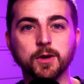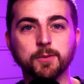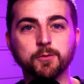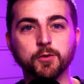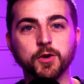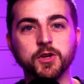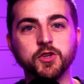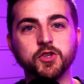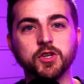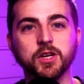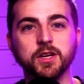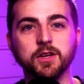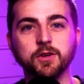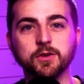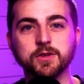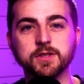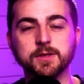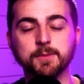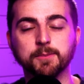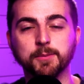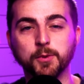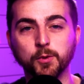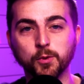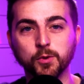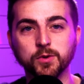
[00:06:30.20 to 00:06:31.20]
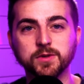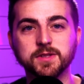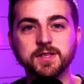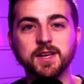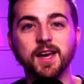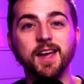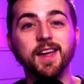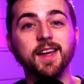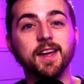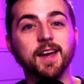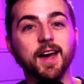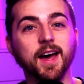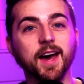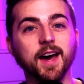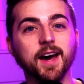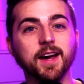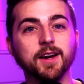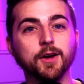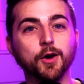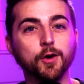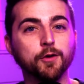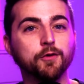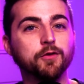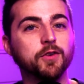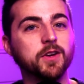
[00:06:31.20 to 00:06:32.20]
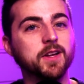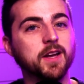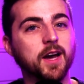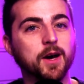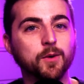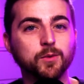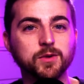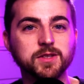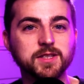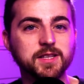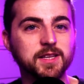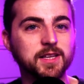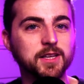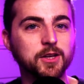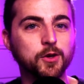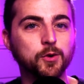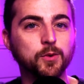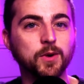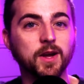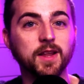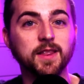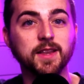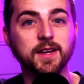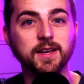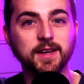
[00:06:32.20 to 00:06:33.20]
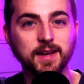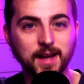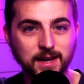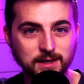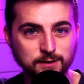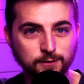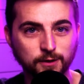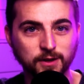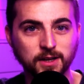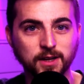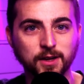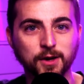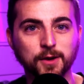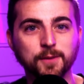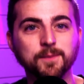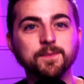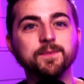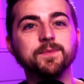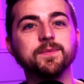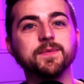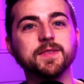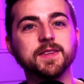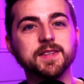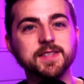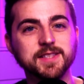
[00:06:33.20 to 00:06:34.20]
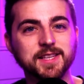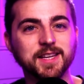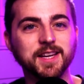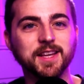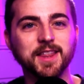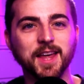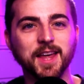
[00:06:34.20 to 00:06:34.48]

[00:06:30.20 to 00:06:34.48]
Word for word: appreciate your support and hopefully I will see you in the next video. See you